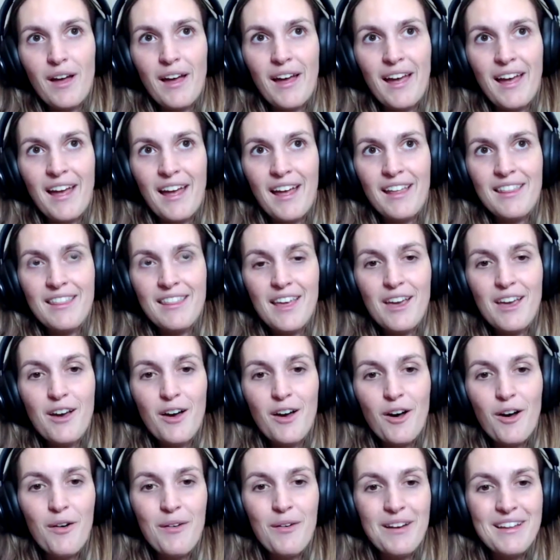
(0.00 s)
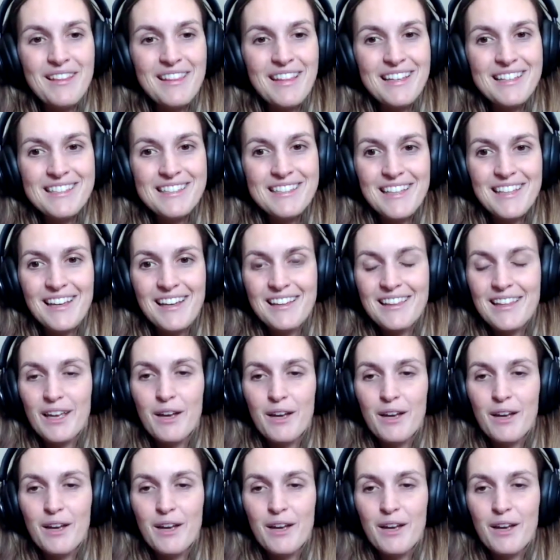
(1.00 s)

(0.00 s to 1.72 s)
and they go and they sit and they